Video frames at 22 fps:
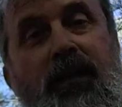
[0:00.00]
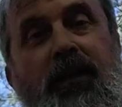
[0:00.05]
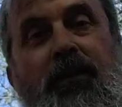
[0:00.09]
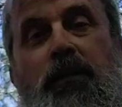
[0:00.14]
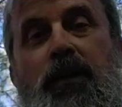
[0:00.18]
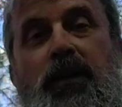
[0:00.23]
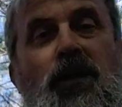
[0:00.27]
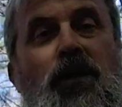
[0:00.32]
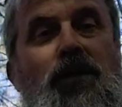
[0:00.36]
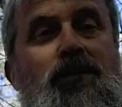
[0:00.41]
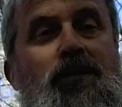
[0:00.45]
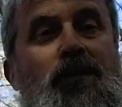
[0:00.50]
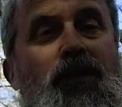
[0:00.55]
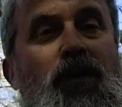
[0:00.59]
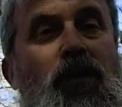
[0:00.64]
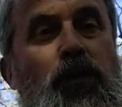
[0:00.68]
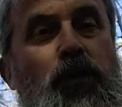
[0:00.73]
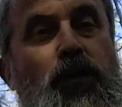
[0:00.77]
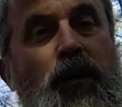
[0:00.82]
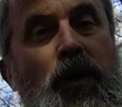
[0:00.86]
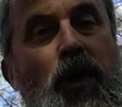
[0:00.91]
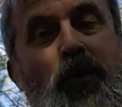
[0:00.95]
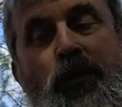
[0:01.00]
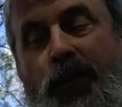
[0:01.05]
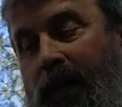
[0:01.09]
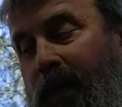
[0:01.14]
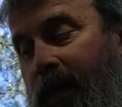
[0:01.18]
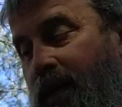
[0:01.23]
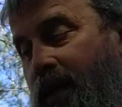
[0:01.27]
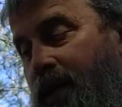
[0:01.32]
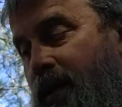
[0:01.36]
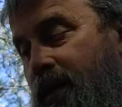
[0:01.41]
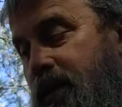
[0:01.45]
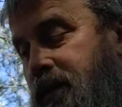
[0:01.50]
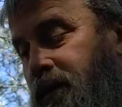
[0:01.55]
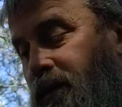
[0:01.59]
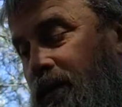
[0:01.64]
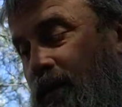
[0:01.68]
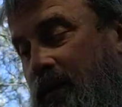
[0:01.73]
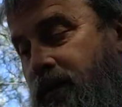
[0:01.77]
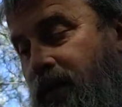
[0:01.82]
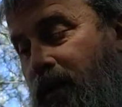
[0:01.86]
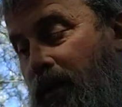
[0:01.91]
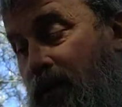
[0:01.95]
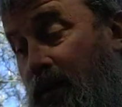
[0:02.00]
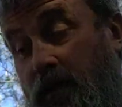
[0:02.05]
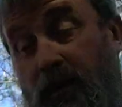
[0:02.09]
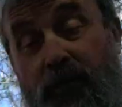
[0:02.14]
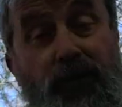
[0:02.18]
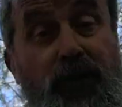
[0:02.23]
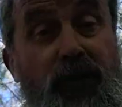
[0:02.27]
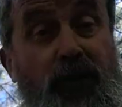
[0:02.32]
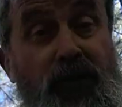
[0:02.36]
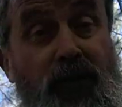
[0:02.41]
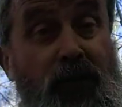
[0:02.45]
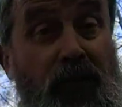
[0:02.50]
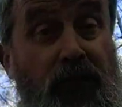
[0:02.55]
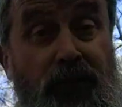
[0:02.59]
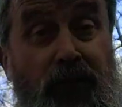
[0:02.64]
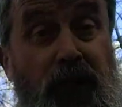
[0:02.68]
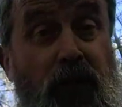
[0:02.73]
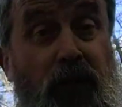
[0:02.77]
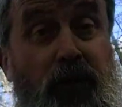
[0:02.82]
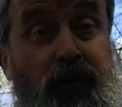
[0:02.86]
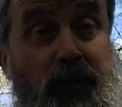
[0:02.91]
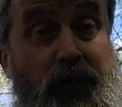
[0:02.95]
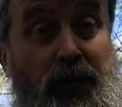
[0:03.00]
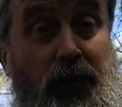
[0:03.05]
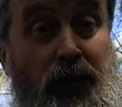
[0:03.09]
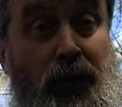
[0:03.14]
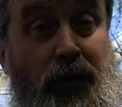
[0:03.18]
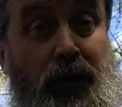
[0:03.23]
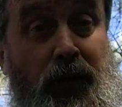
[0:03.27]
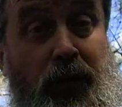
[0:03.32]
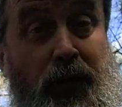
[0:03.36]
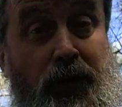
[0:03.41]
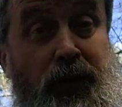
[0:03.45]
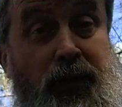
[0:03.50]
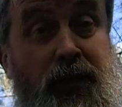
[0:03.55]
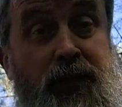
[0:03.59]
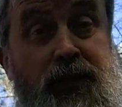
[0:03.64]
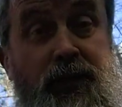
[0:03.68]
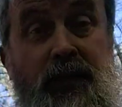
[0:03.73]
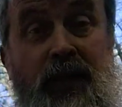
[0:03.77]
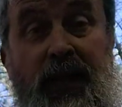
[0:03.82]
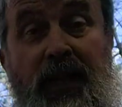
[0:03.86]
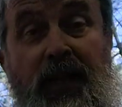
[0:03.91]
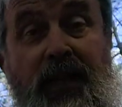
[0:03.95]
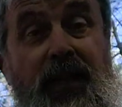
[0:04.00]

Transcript: But those of you who know me, and if you don't, you're going to know this.